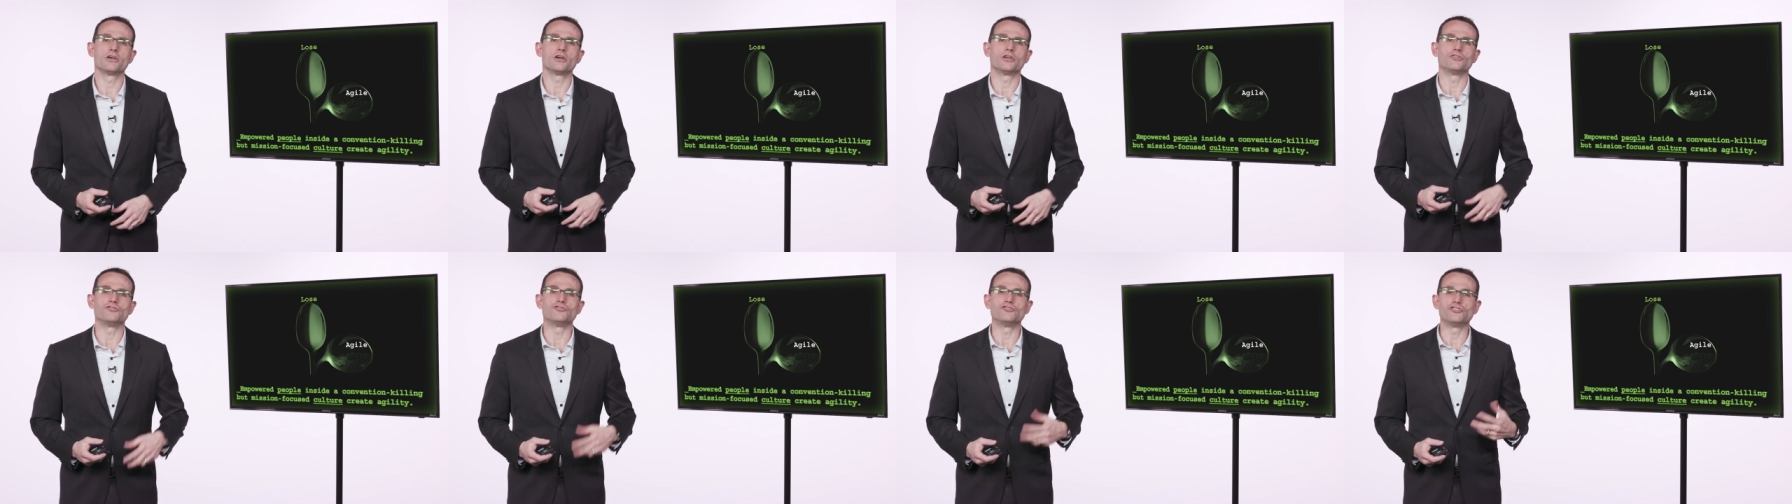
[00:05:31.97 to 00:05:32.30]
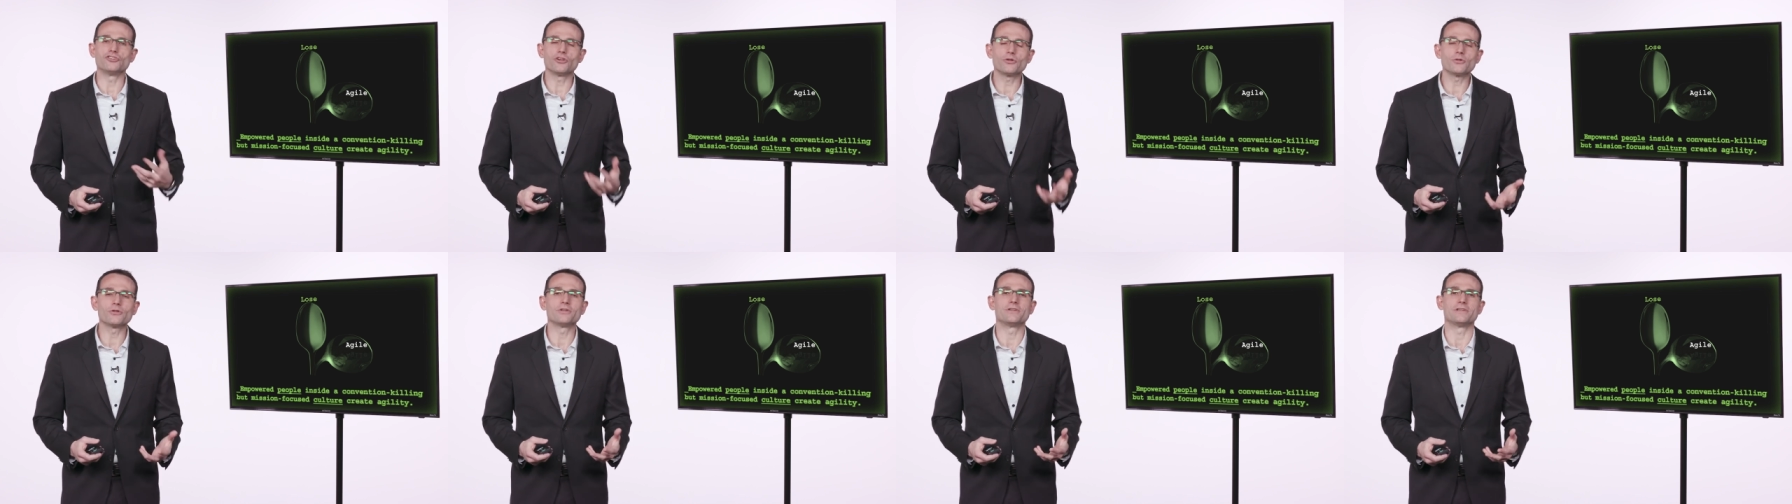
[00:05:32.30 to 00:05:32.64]

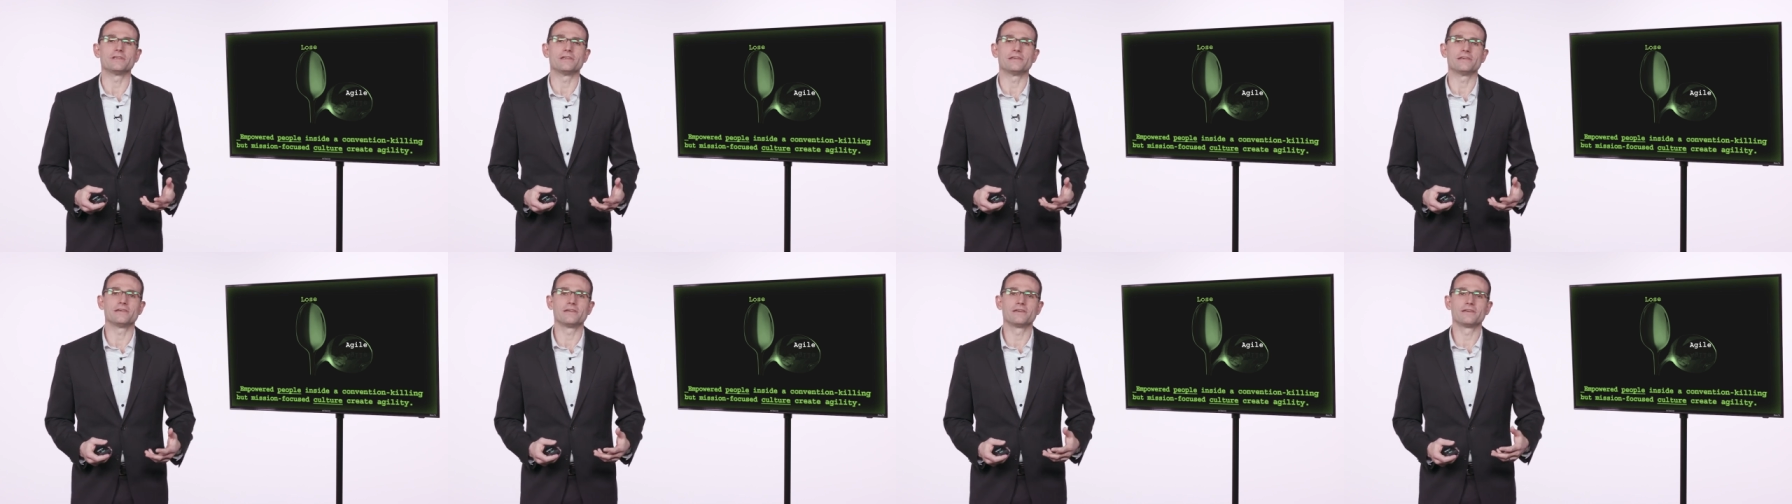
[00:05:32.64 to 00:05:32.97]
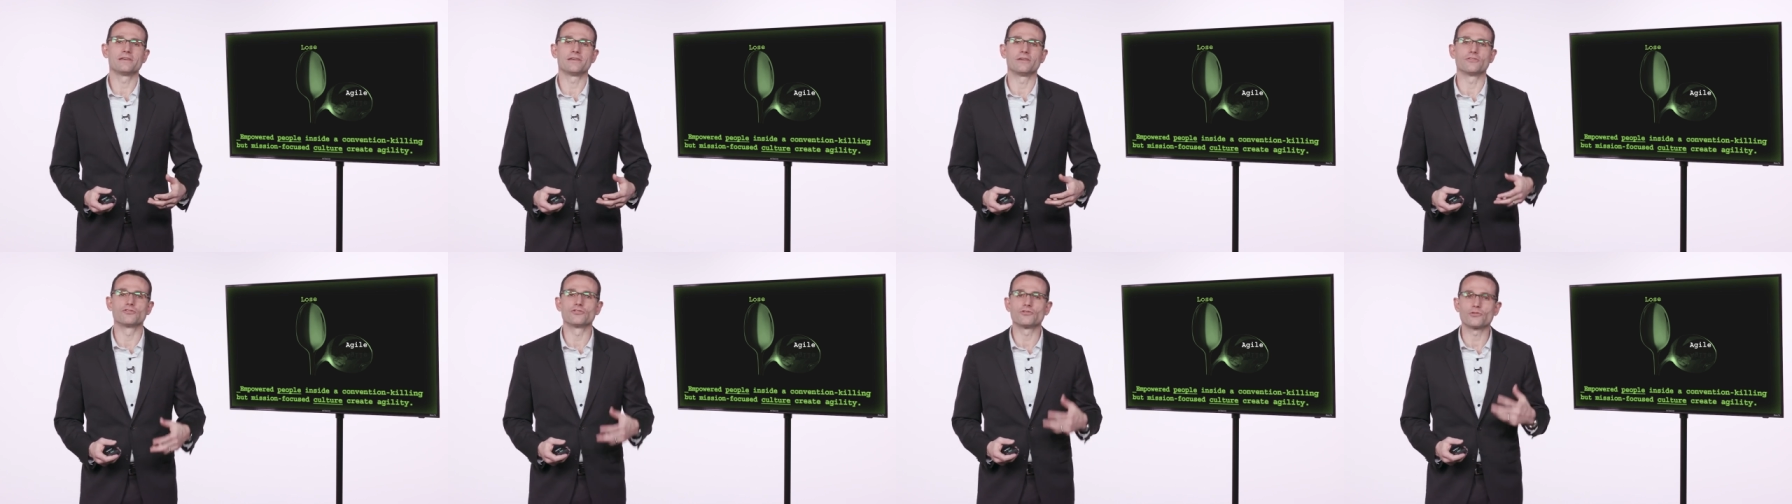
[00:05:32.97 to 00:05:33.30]
Agility
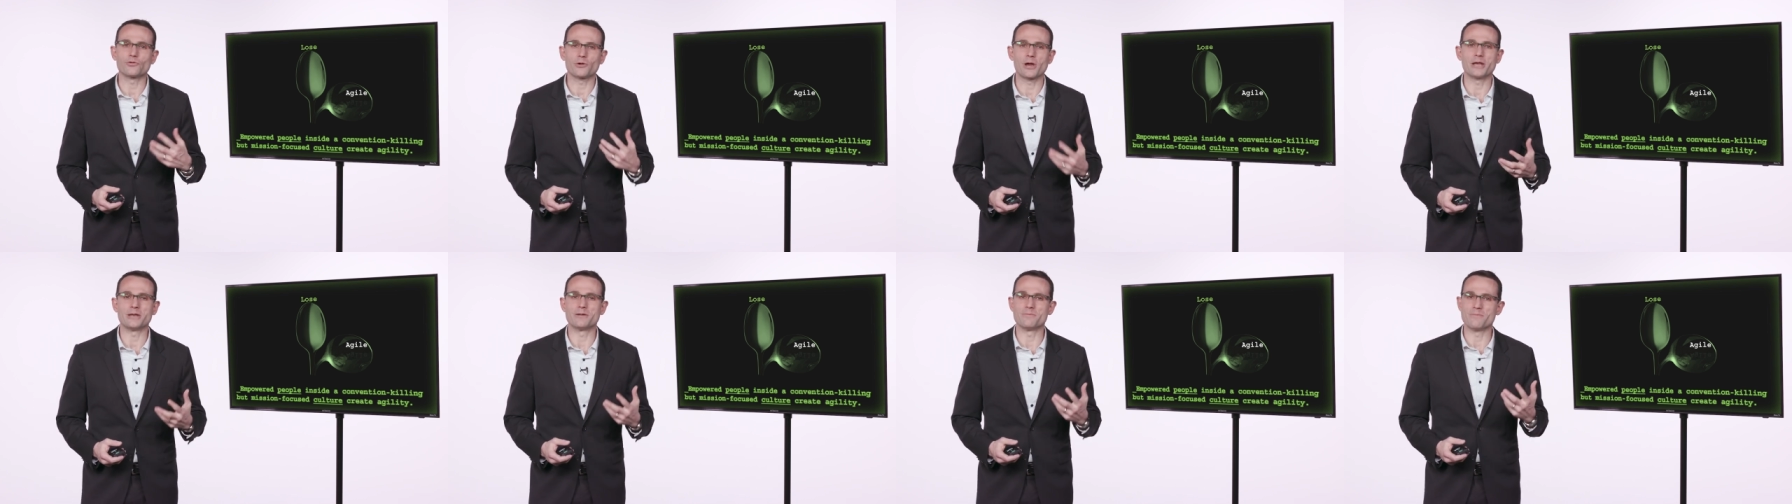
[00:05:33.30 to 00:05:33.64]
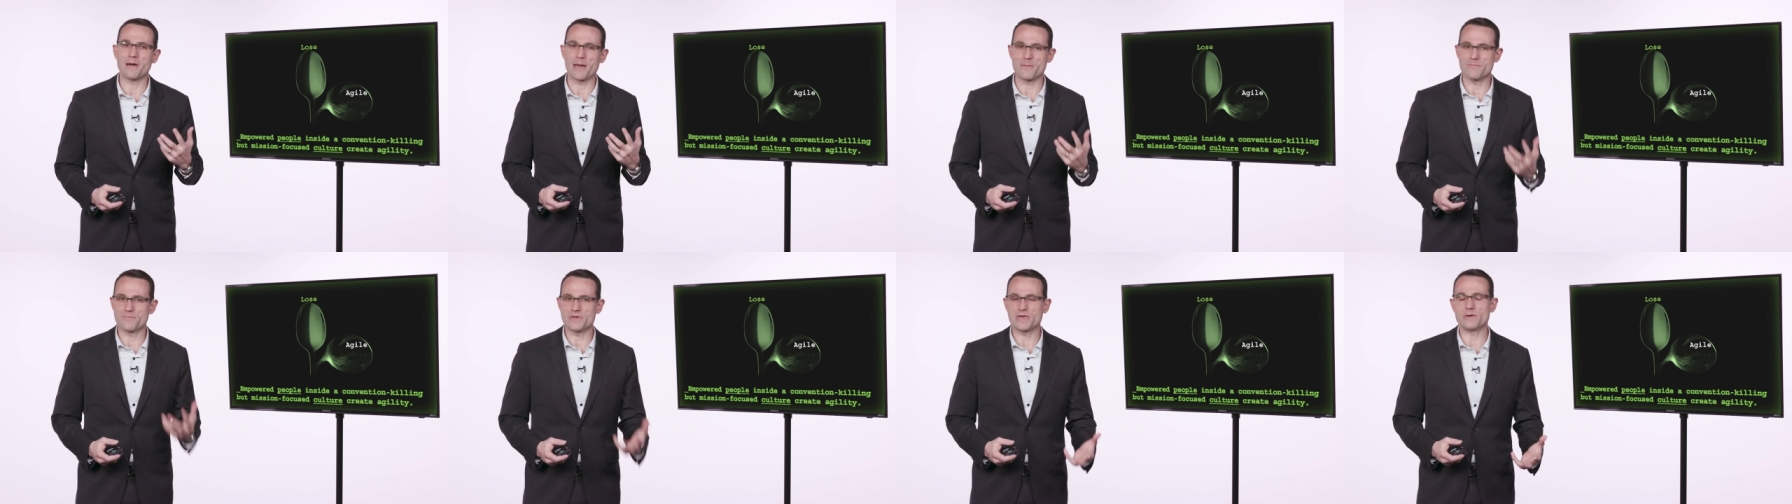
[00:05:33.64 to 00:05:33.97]
is created
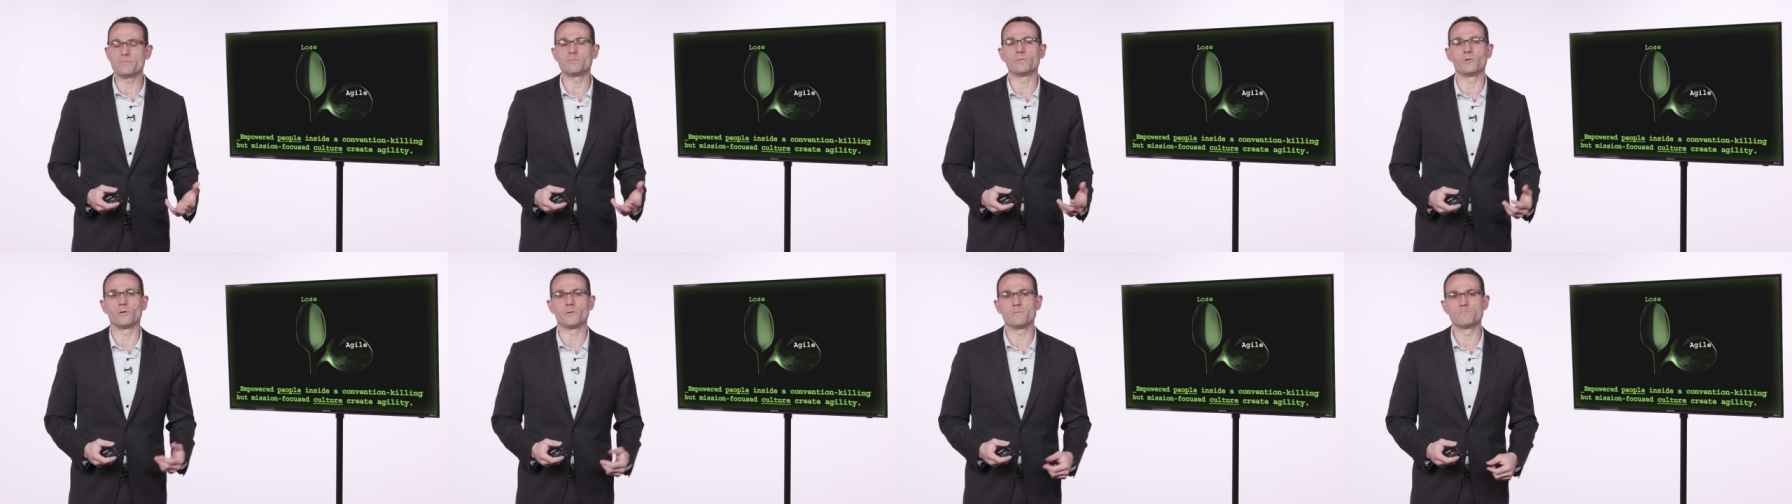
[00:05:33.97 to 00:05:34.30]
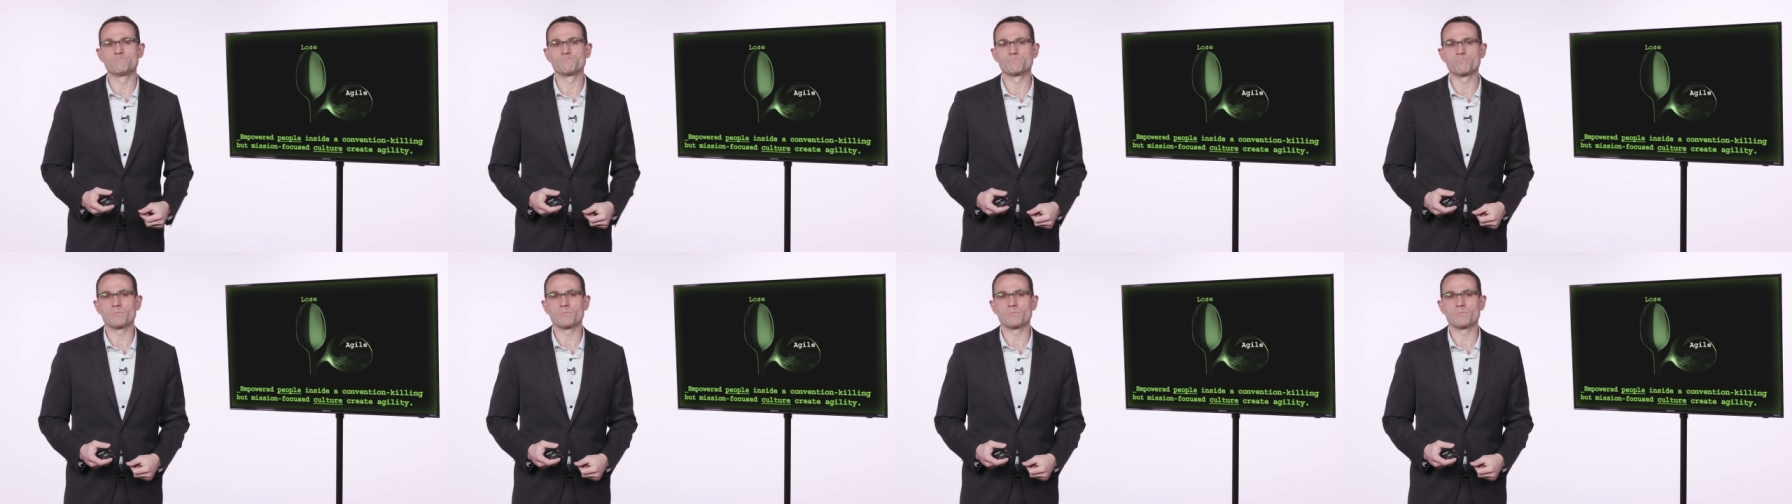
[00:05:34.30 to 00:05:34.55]
by people.